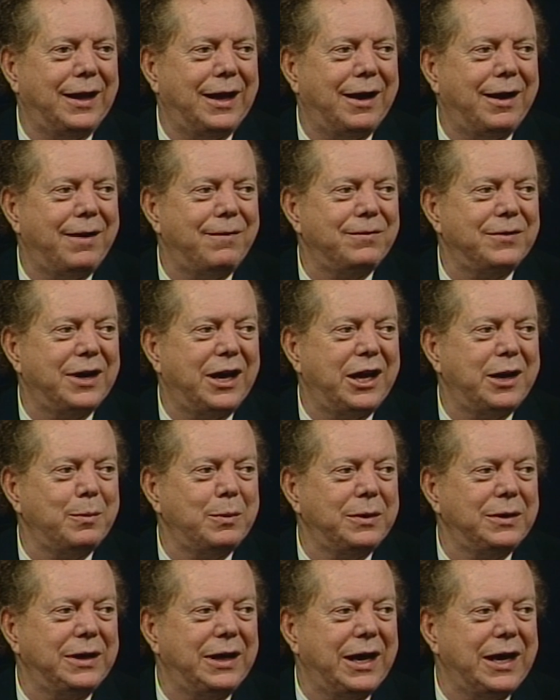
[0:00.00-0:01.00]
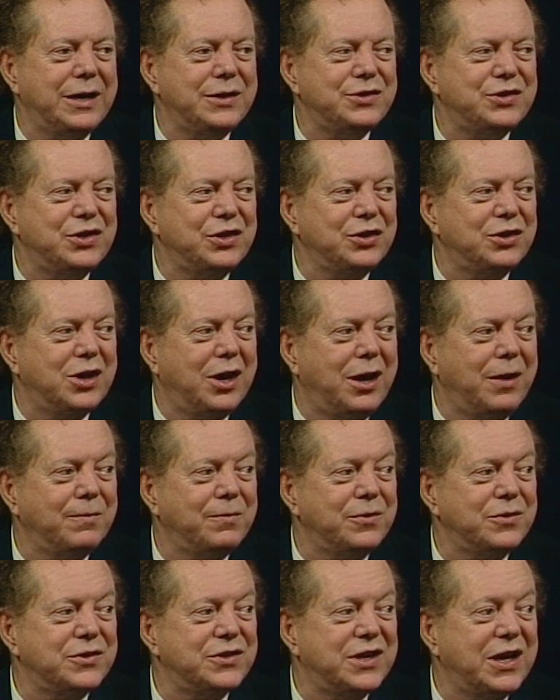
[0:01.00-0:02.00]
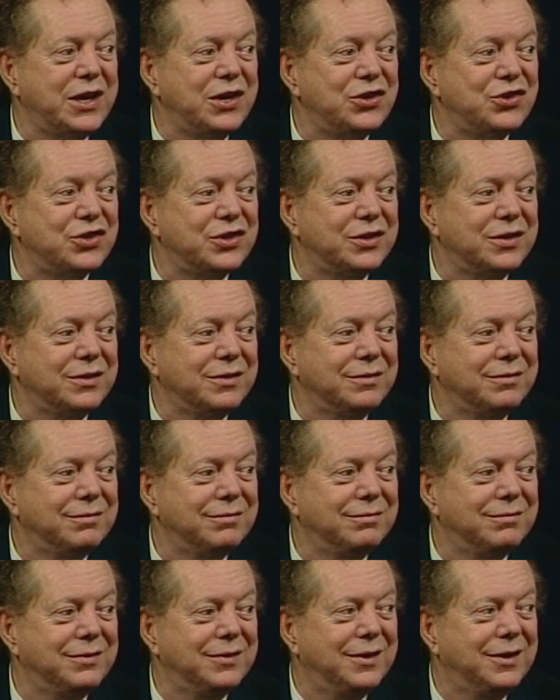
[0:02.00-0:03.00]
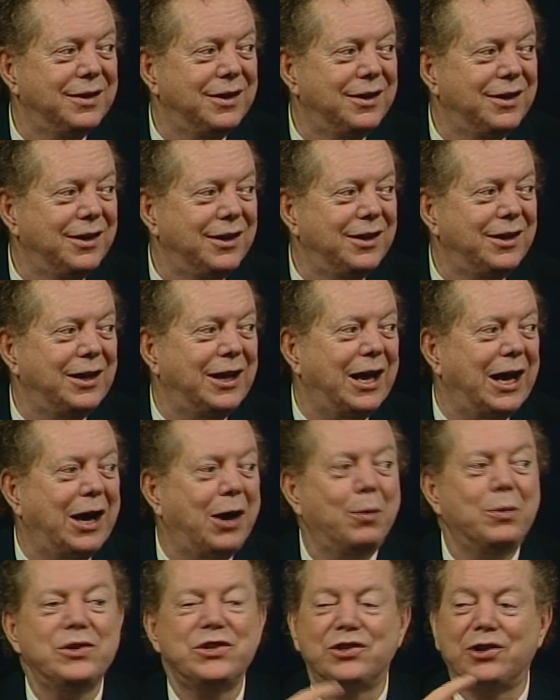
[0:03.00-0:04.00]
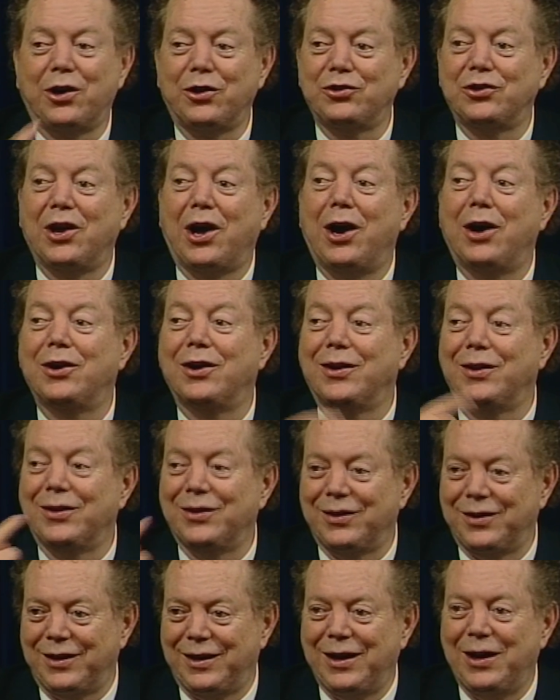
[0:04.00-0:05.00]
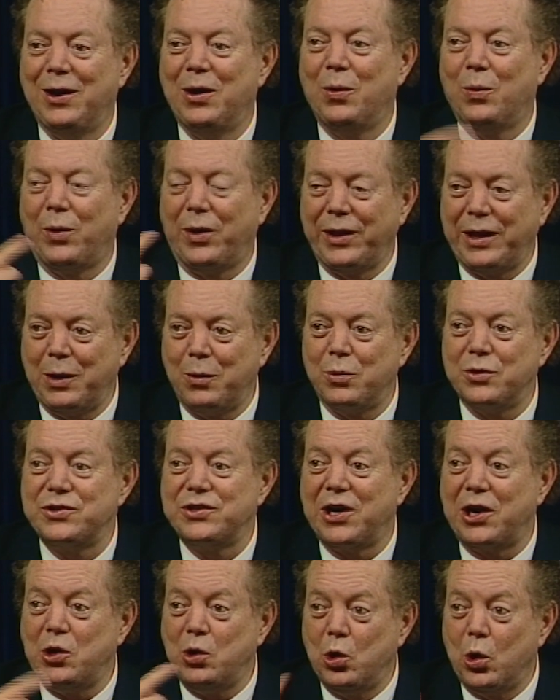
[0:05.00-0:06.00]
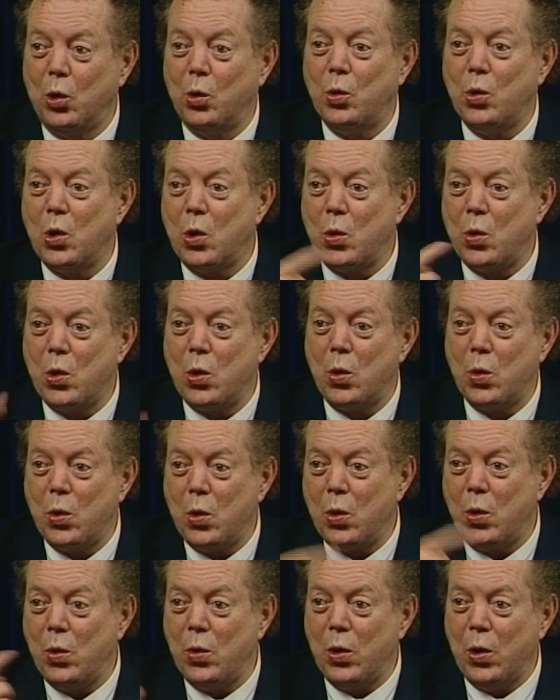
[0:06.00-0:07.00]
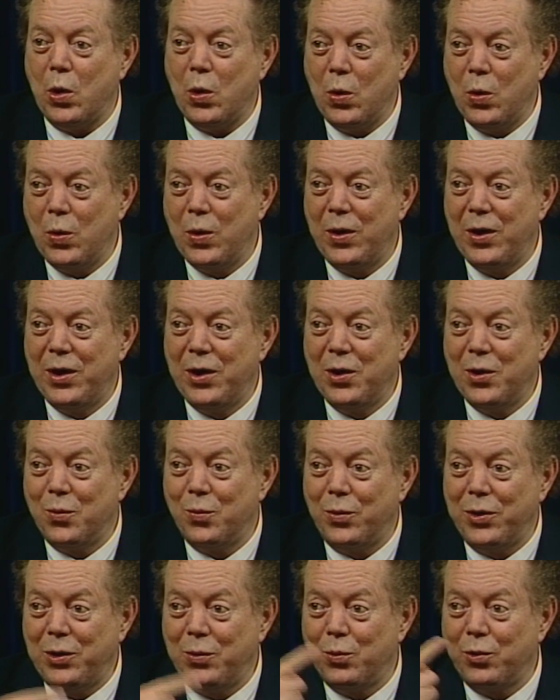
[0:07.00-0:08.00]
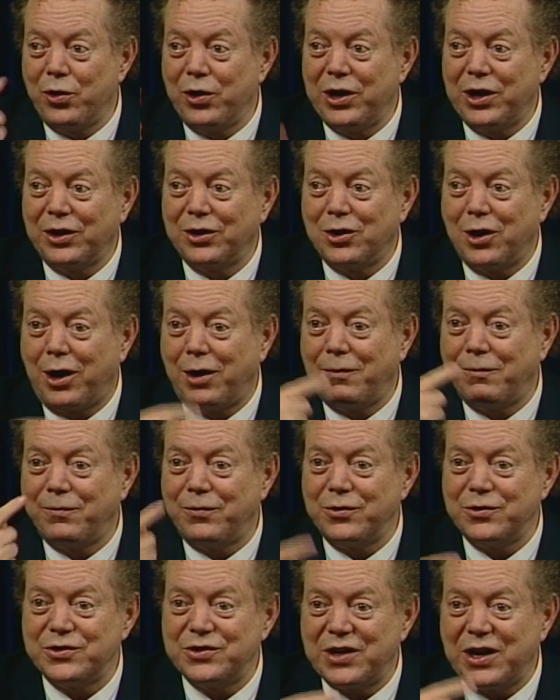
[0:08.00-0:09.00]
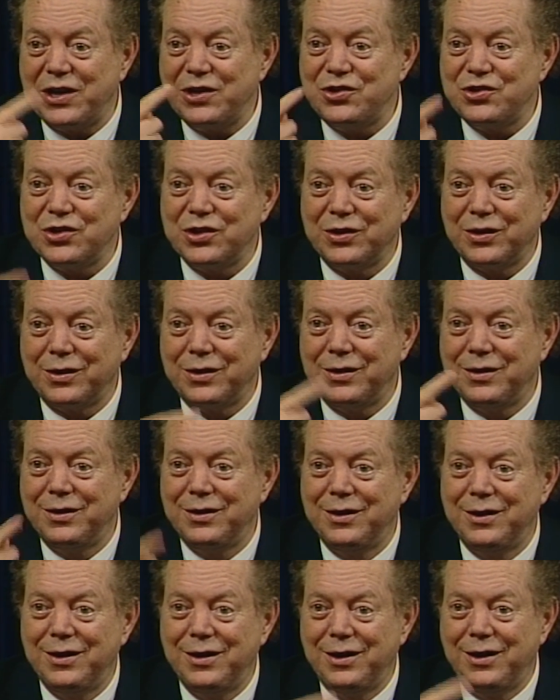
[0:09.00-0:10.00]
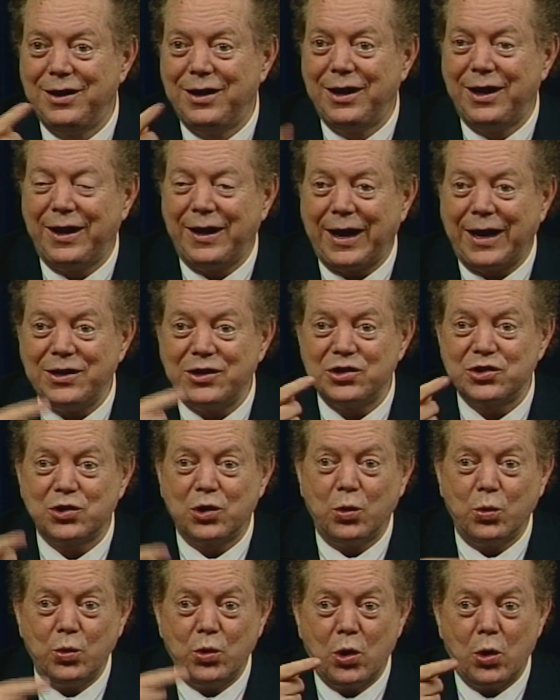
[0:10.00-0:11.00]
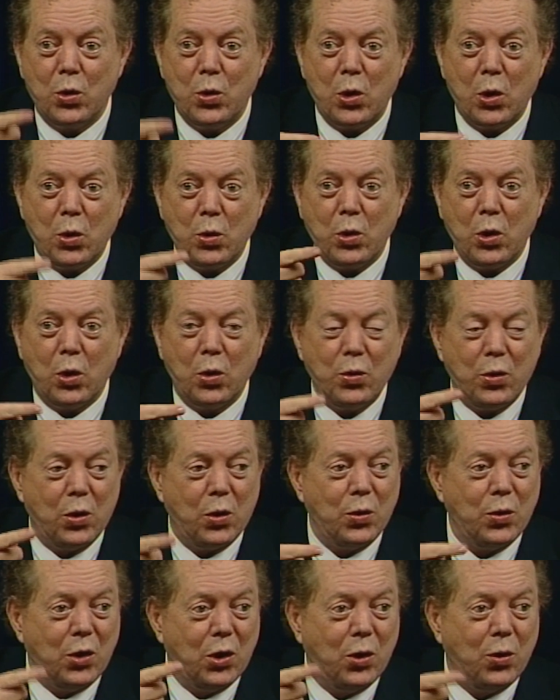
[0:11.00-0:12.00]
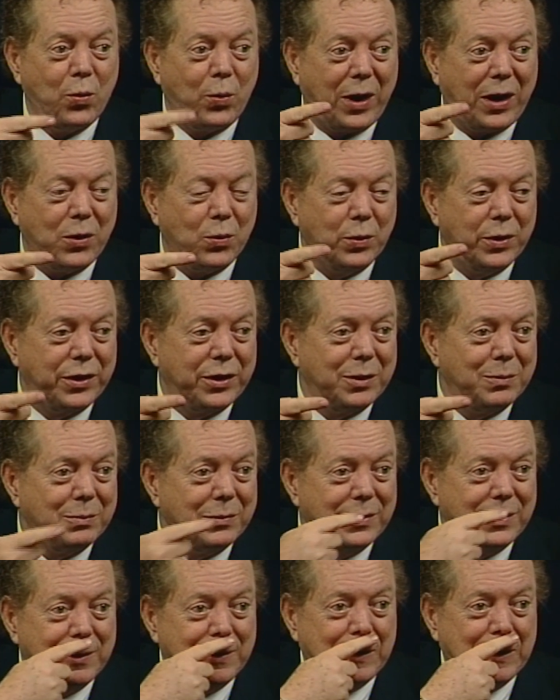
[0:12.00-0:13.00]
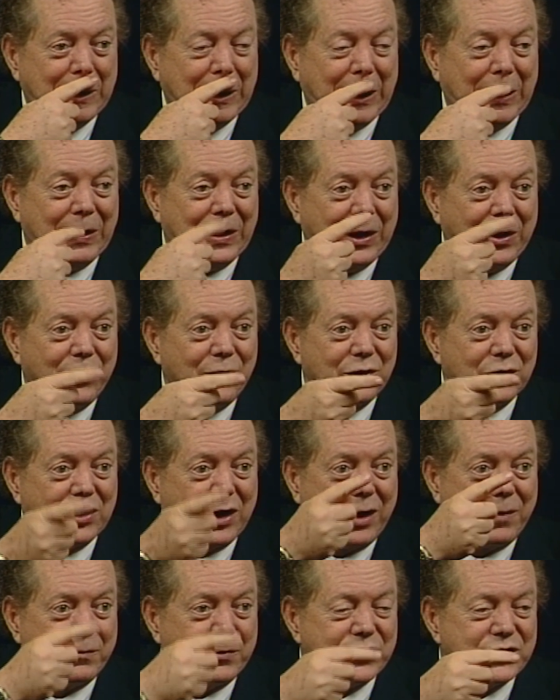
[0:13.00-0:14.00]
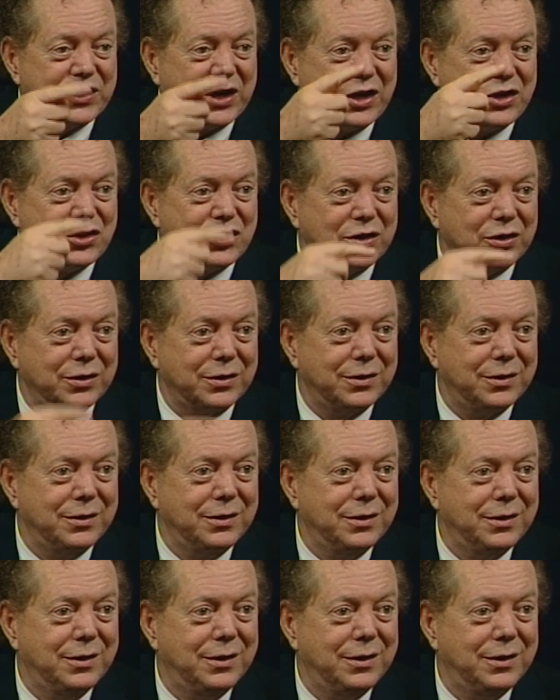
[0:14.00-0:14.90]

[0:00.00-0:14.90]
And then I've got them engaged in conversation. Now we start talking. While they were saying no, no, no, no, no, we were in conversation. And I just go no, no, no, no, no, right with them. And they're in conversation.